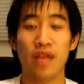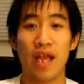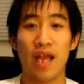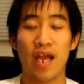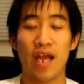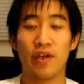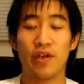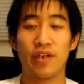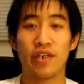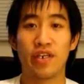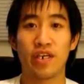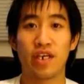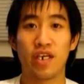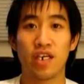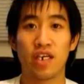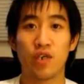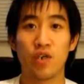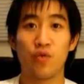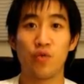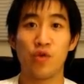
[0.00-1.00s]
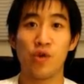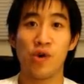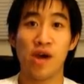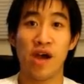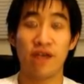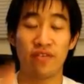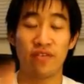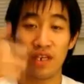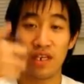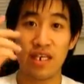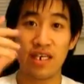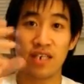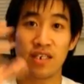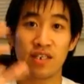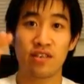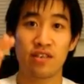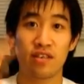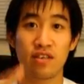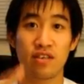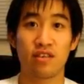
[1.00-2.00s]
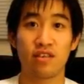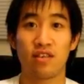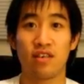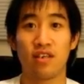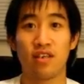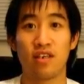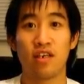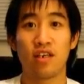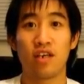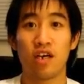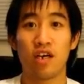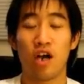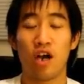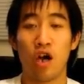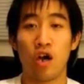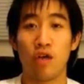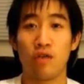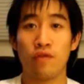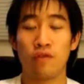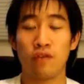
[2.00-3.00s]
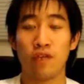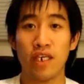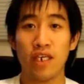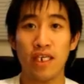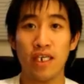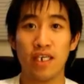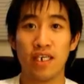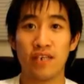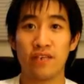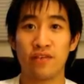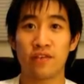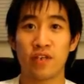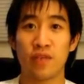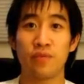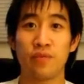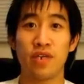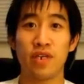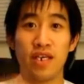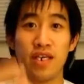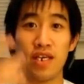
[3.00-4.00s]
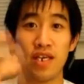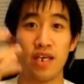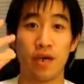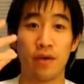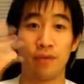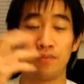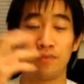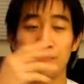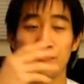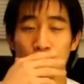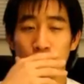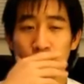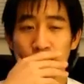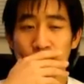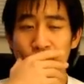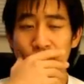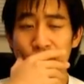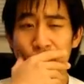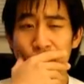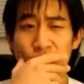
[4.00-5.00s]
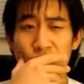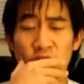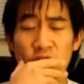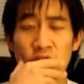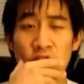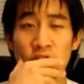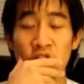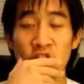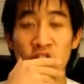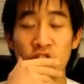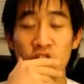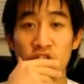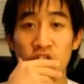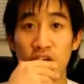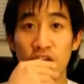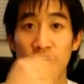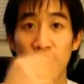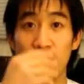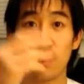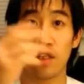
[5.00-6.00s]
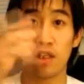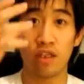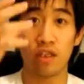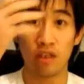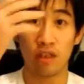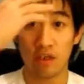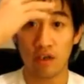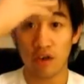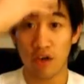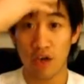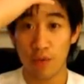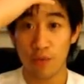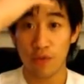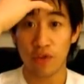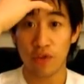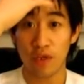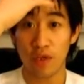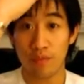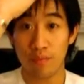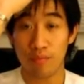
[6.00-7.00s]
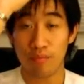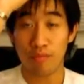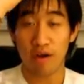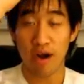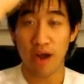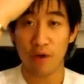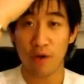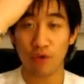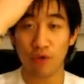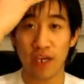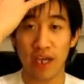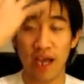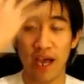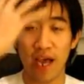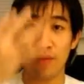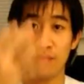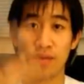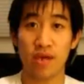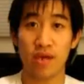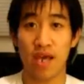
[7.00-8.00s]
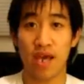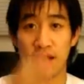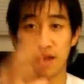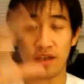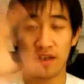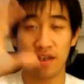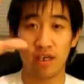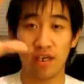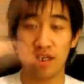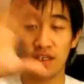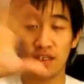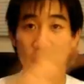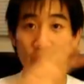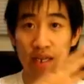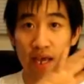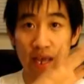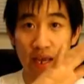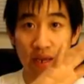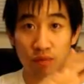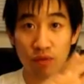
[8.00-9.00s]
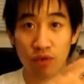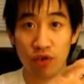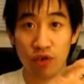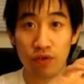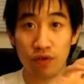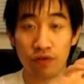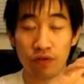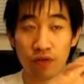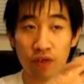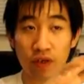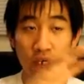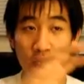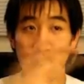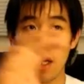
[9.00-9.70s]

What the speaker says: And we'll have a list. Hopefully, if somebody could, the guy with the brown cap, he had names of